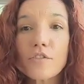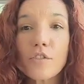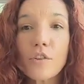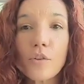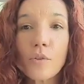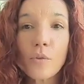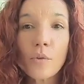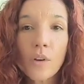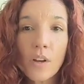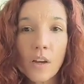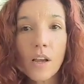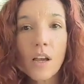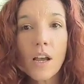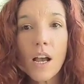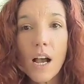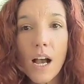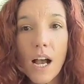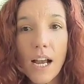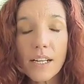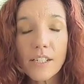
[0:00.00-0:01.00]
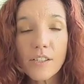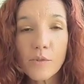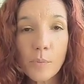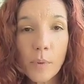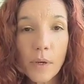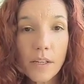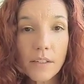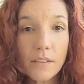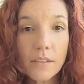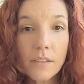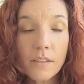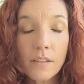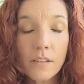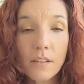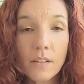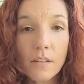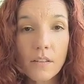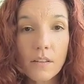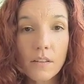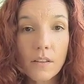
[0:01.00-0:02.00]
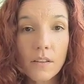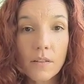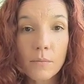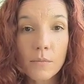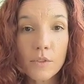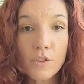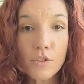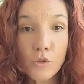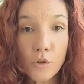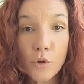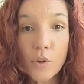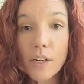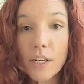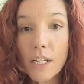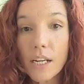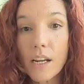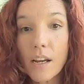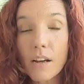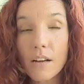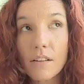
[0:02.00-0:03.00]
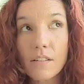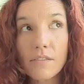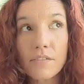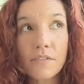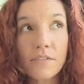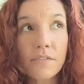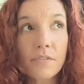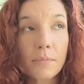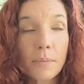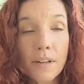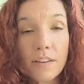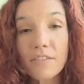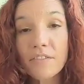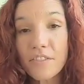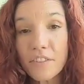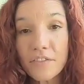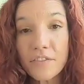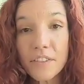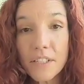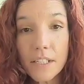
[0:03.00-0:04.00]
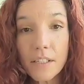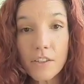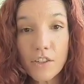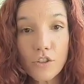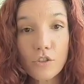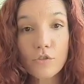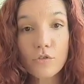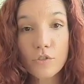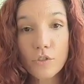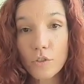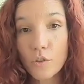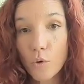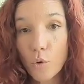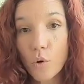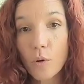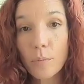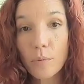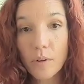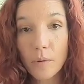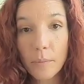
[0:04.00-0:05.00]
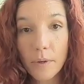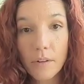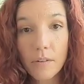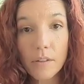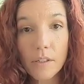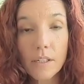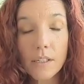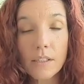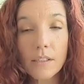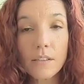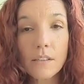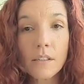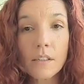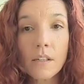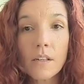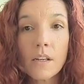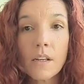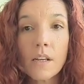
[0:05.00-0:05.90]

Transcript: So I spent the majority of about 15 years in corporate America,